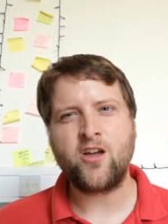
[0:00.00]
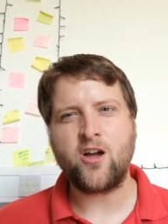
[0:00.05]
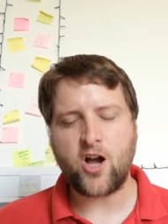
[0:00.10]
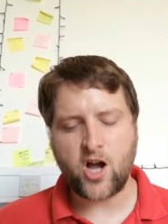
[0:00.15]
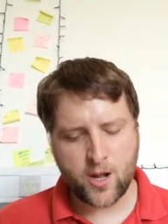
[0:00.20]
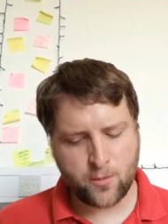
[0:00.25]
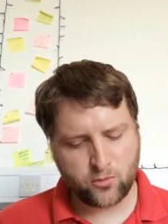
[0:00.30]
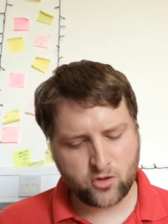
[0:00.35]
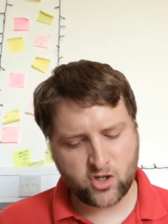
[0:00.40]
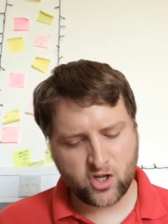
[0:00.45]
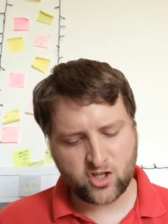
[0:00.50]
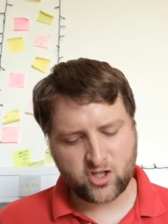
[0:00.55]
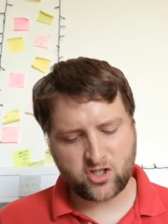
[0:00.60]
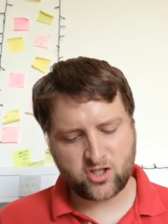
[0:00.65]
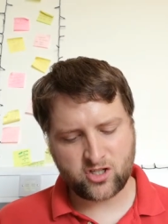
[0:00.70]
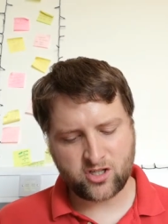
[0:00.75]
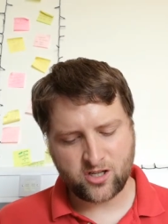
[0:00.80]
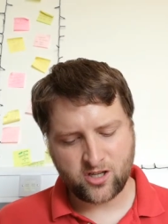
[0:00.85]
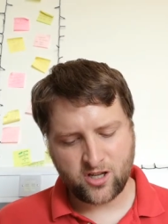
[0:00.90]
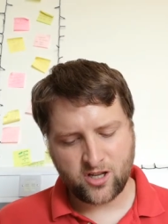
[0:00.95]
I'm
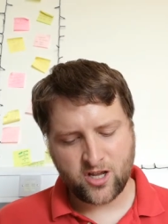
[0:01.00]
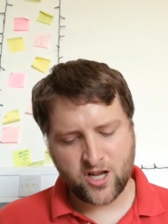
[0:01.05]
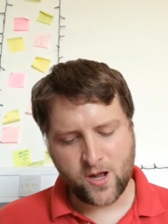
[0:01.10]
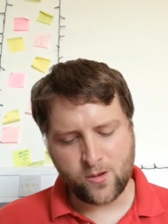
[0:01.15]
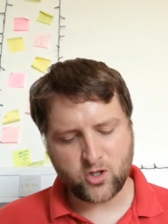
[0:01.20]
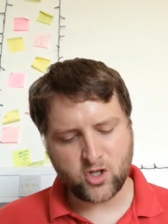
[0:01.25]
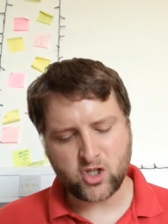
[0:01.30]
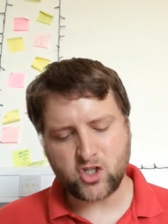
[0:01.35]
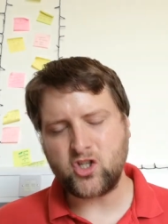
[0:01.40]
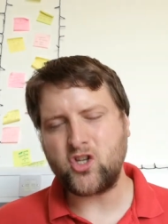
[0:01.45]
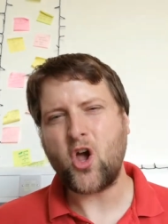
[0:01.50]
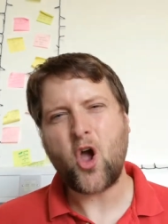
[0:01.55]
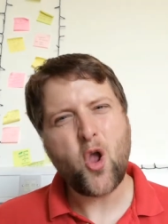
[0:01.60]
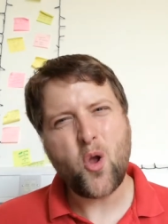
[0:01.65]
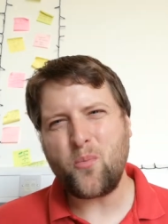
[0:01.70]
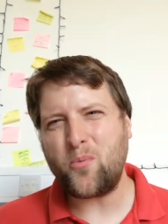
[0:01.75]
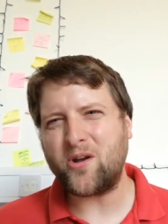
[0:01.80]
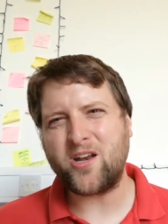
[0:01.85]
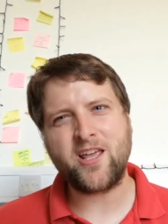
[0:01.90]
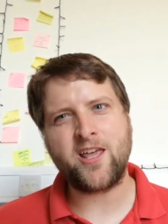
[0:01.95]
just
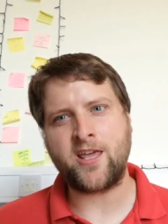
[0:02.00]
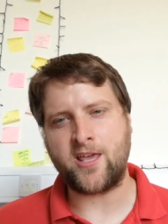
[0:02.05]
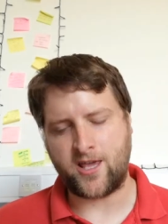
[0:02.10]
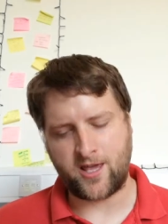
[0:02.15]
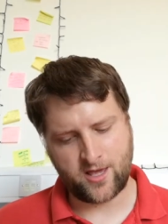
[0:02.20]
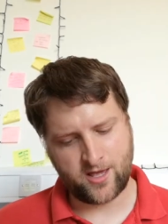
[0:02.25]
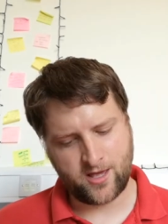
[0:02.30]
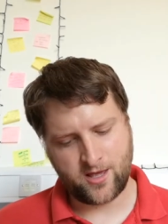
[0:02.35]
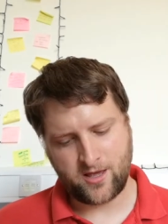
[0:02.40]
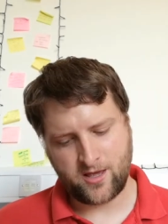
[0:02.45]
nobody.